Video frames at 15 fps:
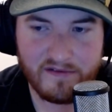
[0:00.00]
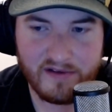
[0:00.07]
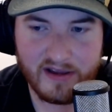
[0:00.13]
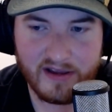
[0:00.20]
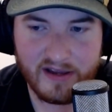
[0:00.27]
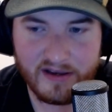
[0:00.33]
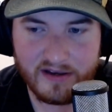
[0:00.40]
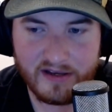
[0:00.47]

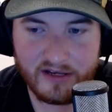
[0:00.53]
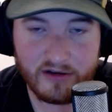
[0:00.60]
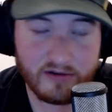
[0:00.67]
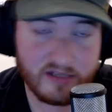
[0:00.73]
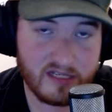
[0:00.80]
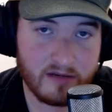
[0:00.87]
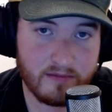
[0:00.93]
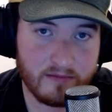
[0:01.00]
And
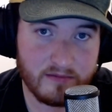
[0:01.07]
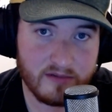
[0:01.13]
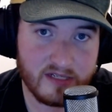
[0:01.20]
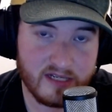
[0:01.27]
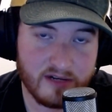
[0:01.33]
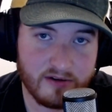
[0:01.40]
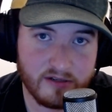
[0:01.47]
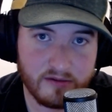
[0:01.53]
some
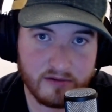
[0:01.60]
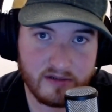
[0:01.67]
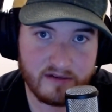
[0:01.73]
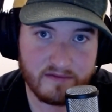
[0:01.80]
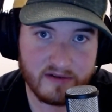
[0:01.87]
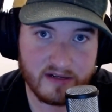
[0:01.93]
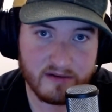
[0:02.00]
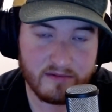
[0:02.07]
centers will
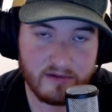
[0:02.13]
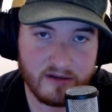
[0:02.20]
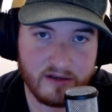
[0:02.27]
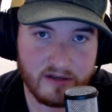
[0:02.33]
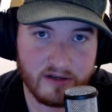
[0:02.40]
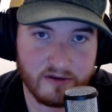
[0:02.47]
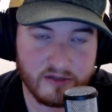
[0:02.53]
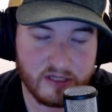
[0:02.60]

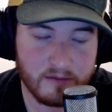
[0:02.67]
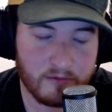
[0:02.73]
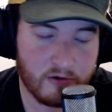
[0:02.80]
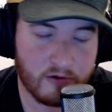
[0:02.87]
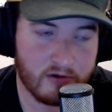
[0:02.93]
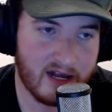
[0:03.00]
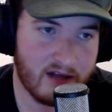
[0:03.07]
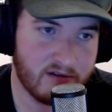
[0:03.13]
even
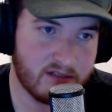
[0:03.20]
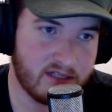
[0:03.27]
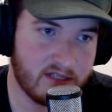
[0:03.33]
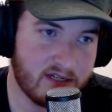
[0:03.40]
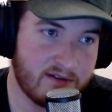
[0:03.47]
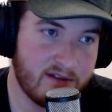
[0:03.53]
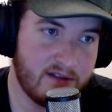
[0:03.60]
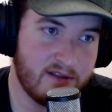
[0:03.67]
support
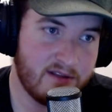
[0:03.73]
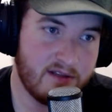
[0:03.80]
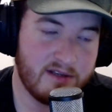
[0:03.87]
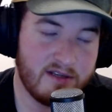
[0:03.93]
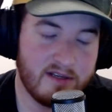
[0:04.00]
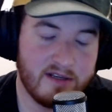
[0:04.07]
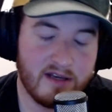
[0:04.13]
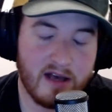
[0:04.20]
housing,
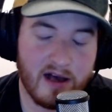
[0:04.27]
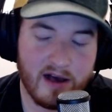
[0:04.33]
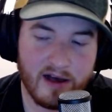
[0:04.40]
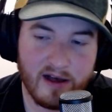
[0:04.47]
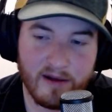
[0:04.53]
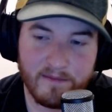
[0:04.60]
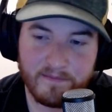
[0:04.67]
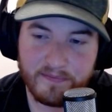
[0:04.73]

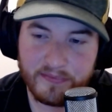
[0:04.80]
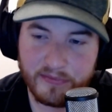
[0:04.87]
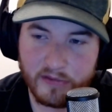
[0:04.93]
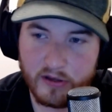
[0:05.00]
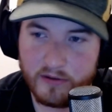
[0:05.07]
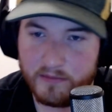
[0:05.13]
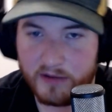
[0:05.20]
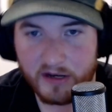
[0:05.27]

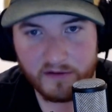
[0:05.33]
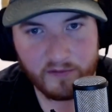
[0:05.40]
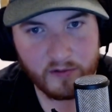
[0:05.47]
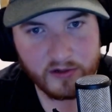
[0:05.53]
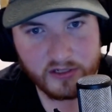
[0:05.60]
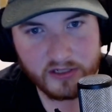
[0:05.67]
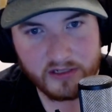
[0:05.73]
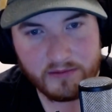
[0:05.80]
but
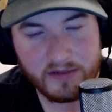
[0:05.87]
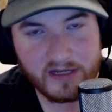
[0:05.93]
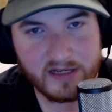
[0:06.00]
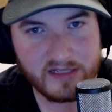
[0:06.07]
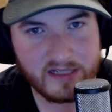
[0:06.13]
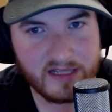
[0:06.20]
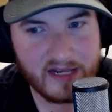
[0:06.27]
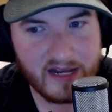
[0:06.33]
unfortunately, because
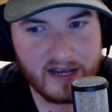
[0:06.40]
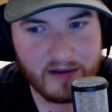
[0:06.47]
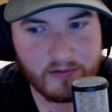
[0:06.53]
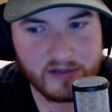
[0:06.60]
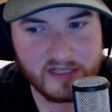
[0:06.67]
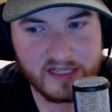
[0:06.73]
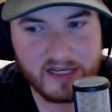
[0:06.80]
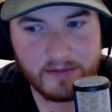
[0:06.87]
of that, I
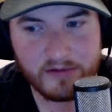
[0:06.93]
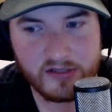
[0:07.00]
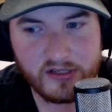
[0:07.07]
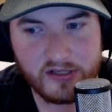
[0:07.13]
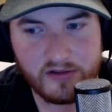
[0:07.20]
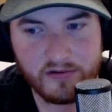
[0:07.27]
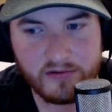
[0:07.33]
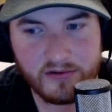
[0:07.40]
wasn't able
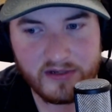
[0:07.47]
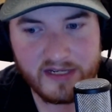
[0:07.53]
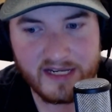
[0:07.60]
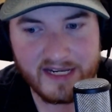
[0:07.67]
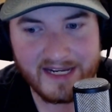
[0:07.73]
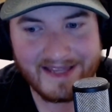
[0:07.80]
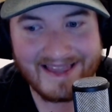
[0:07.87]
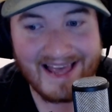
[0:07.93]
to get
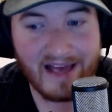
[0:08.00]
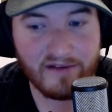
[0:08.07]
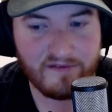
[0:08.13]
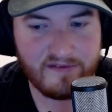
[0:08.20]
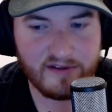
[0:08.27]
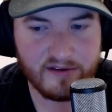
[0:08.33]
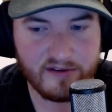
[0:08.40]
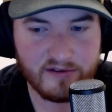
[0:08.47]
in that
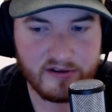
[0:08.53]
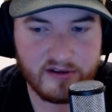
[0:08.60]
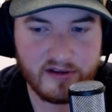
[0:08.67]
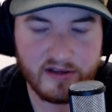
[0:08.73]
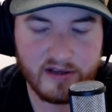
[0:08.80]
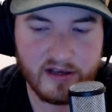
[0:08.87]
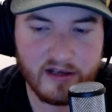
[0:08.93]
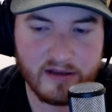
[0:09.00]
field,
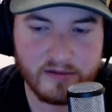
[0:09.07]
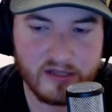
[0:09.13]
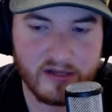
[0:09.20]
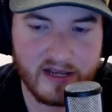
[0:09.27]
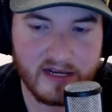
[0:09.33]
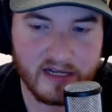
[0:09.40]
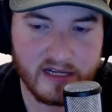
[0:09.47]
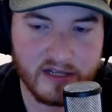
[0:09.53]
so I had
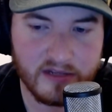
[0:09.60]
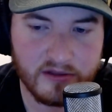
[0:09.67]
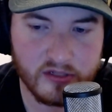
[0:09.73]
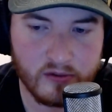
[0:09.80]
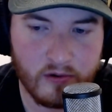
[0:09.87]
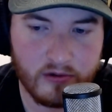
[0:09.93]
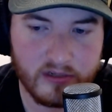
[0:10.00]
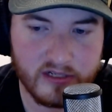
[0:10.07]
to cut those
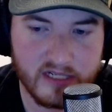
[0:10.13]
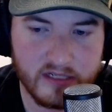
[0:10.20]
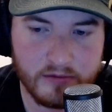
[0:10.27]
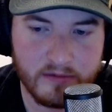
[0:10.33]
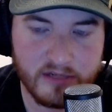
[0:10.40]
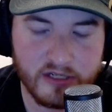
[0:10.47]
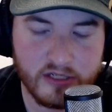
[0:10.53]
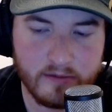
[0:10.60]
corners, as we
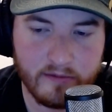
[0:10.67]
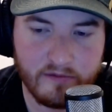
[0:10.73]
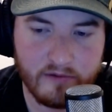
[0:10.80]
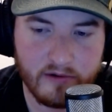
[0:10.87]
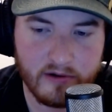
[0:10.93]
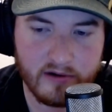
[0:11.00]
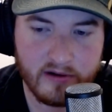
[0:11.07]
mentioned before.